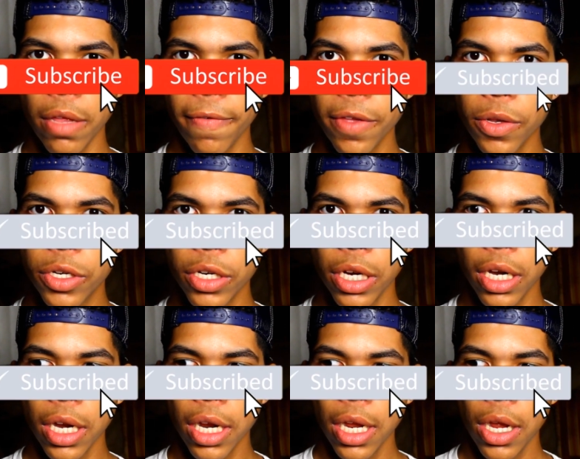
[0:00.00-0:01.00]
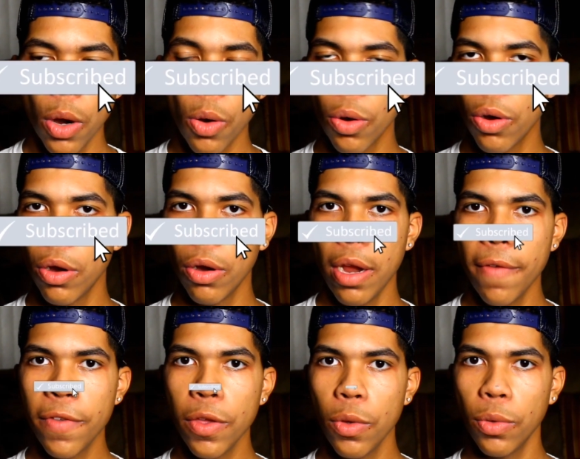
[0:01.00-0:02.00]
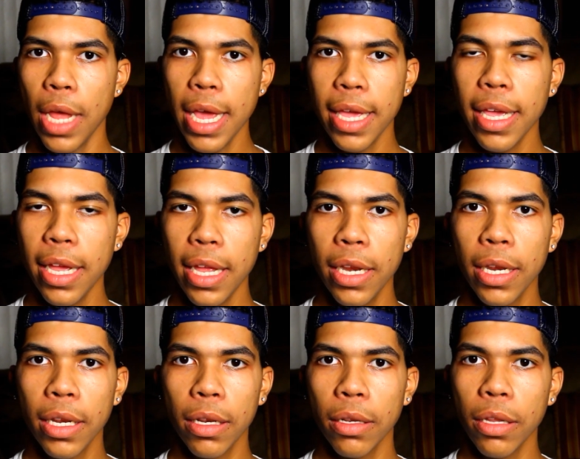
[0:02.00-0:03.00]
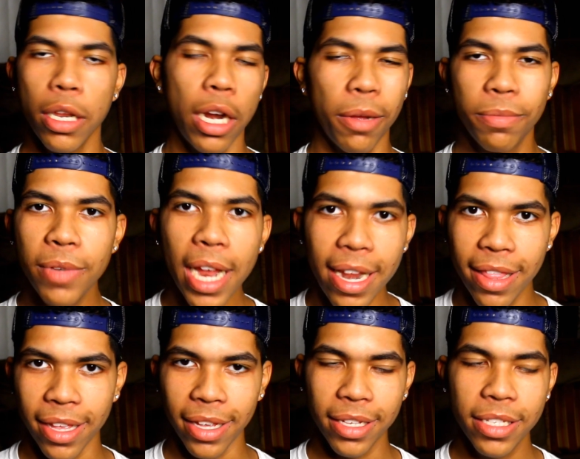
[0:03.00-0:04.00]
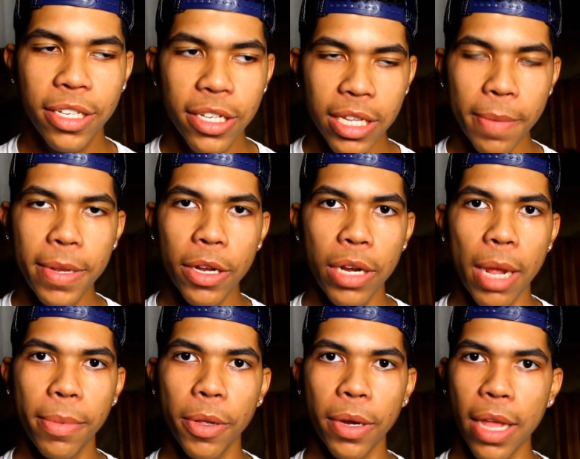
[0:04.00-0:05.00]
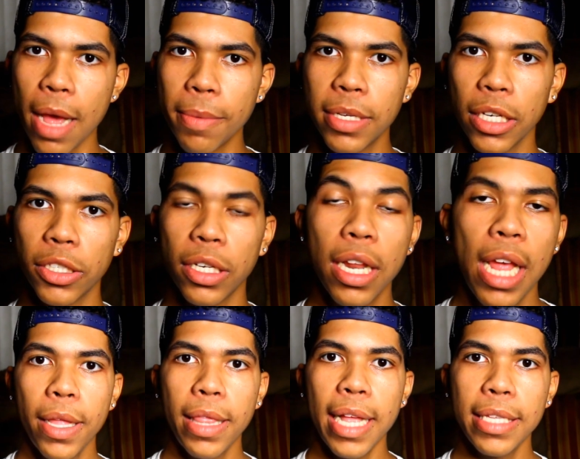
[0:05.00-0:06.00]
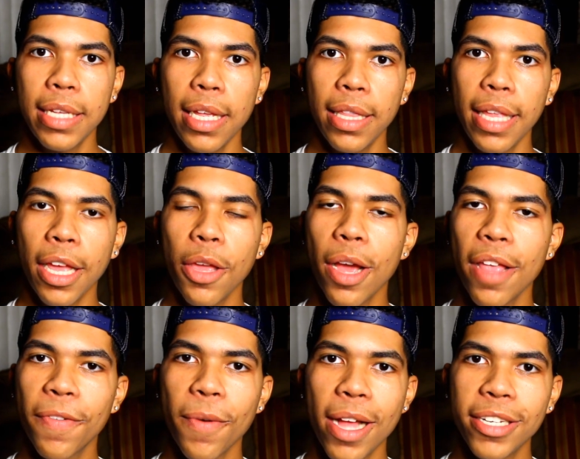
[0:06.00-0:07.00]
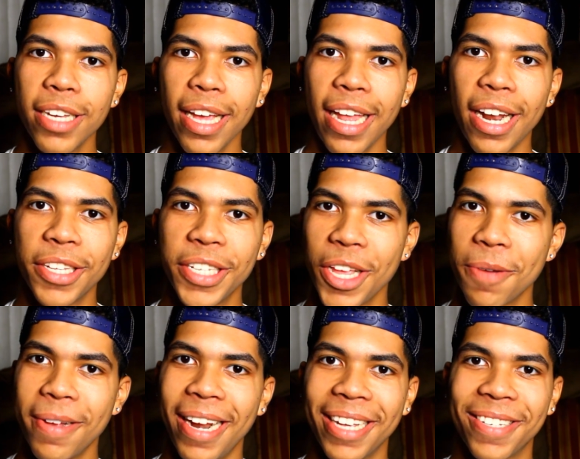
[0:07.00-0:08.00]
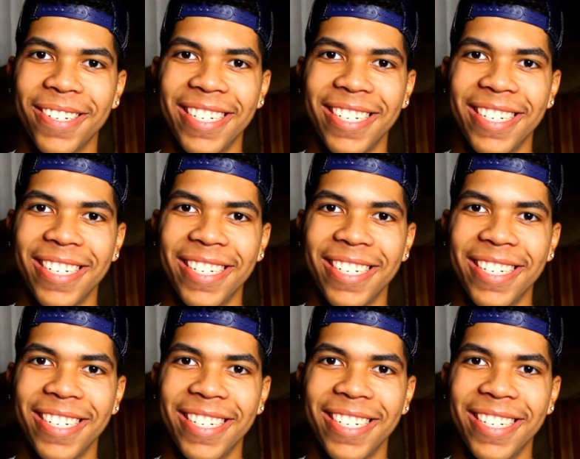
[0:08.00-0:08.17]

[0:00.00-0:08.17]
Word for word: in the future, or if you like it, you know, anything. Just let me know down below in the comment section. But that's it. Thank you guys for watching, and I'll see you in my next